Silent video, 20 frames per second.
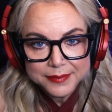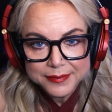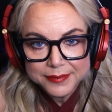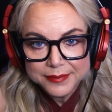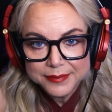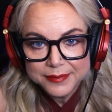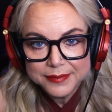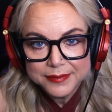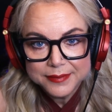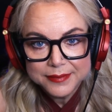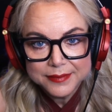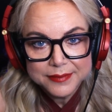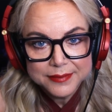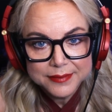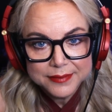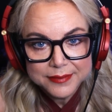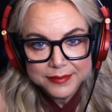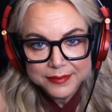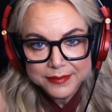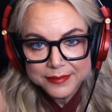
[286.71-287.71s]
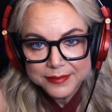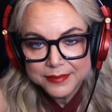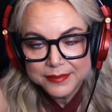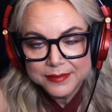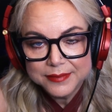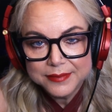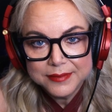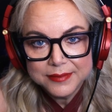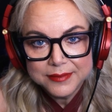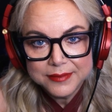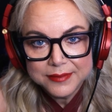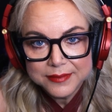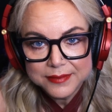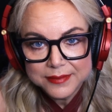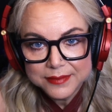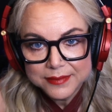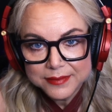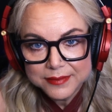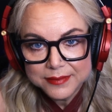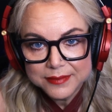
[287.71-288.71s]

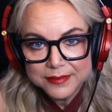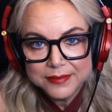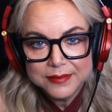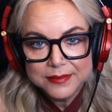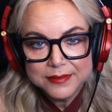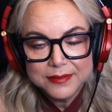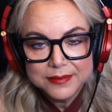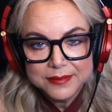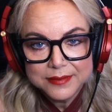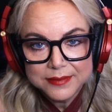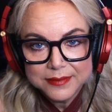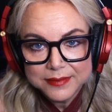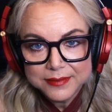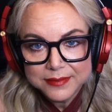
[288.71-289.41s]
The person shown says nothing.